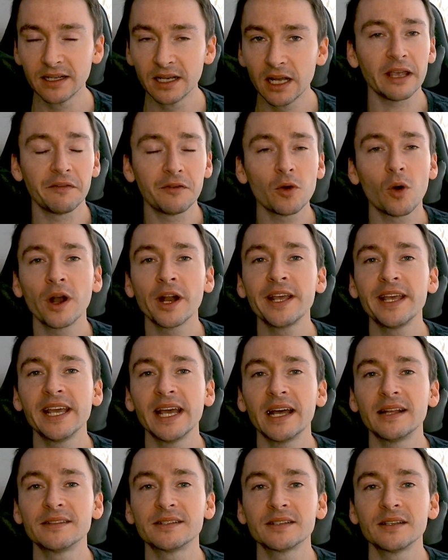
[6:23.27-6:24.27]
If you want to
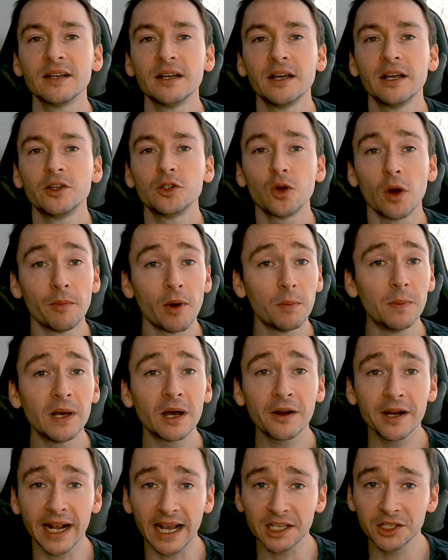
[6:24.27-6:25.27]
get to a
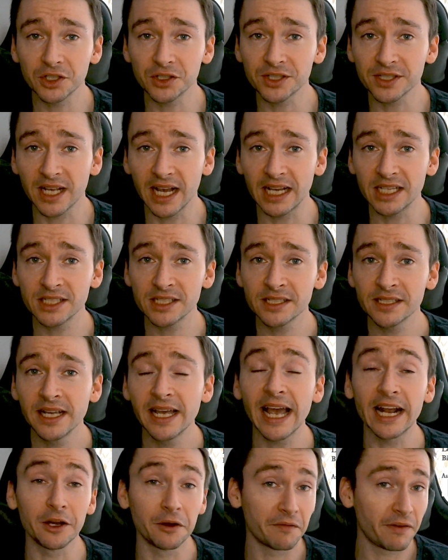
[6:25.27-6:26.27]
mobility exercise
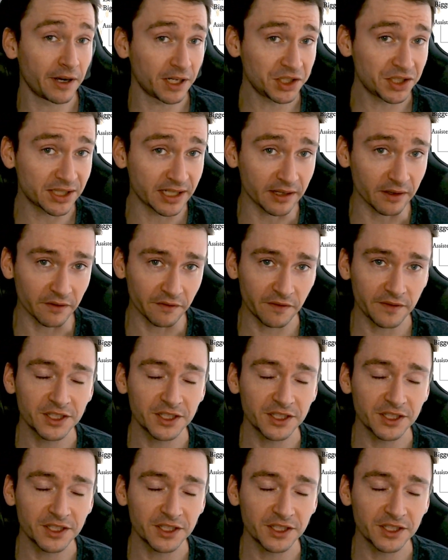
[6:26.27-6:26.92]
and you're very stiff,